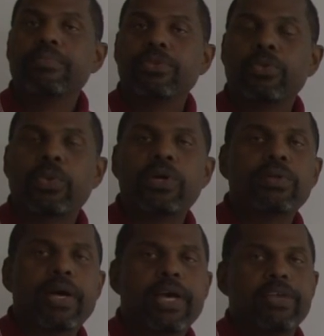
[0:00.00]
to
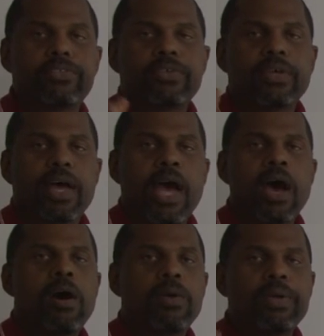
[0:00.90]
realize
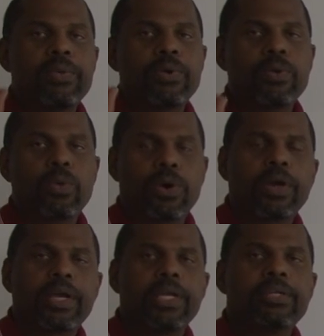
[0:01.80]
how it will
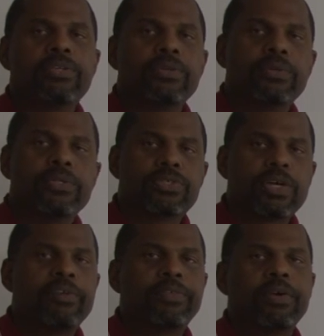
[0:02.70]
work and to
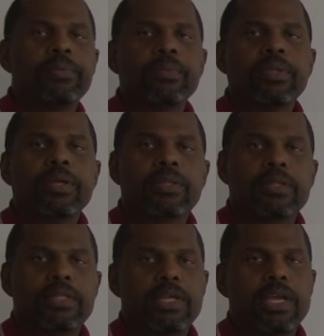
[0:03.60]
discover
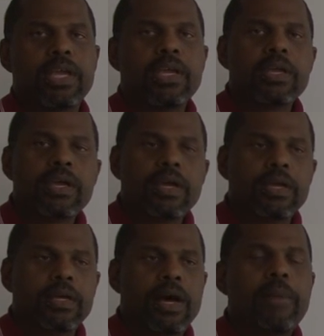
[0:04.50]
the
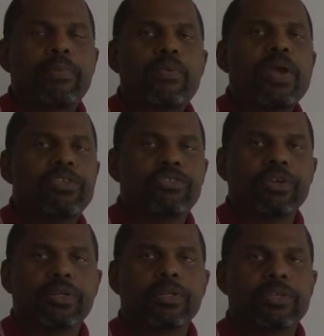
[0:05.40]
operation,
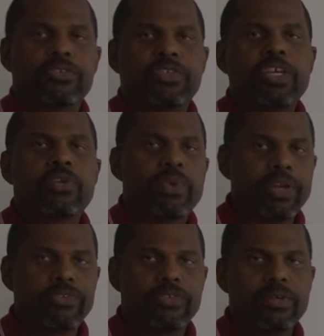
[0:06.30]
the
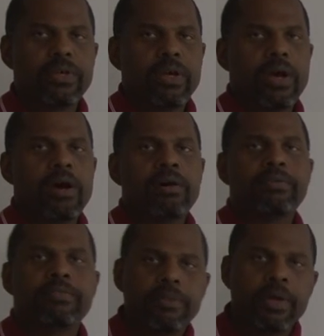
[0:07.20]
sequence
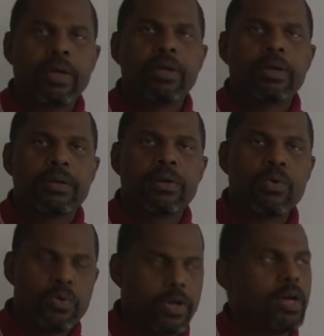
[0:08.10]
of
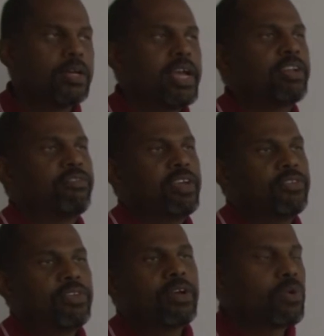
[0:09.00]
uh,
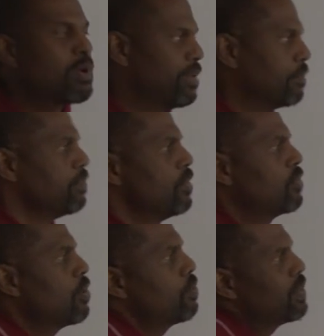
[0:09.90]
HVAC equipment.
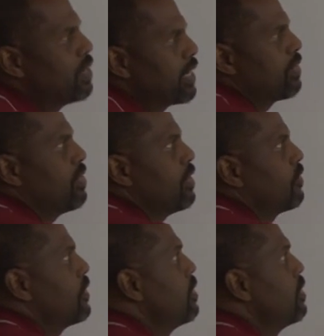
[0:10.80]
So we look at this and